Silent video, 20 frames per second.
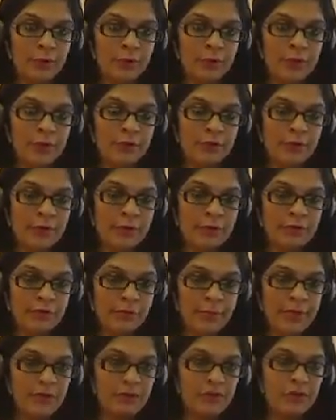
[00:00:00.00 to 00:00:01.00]

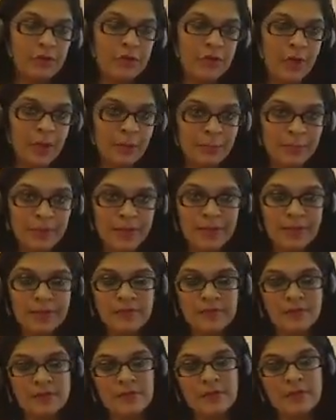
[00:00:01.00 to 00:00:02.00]
information and
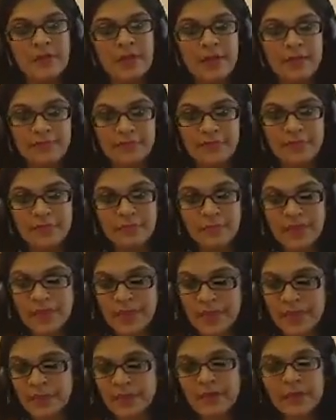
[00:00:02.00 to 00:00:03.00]
updates every
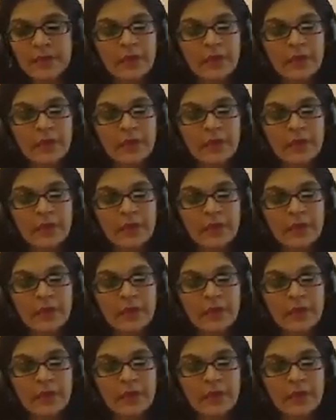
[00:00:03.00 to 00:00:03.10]
week.